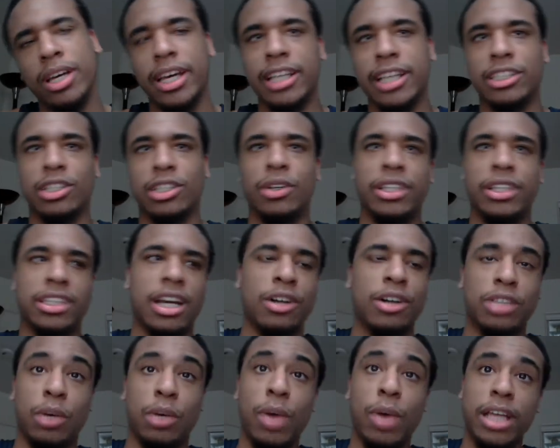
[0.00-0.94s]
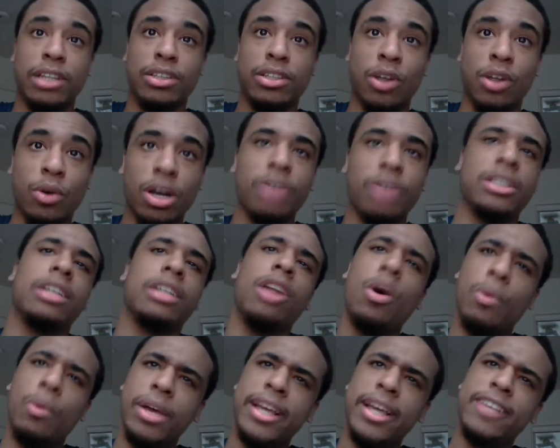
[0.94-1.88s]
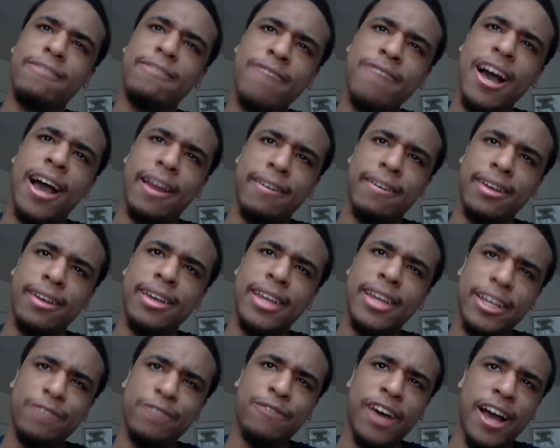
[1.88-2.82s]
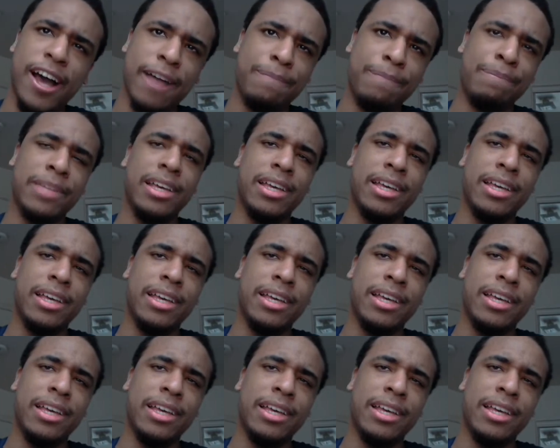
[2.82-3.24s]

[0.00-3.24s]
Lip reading: And so then Taku's like, wait, don't go. He's like, no, it's fine. It's fine.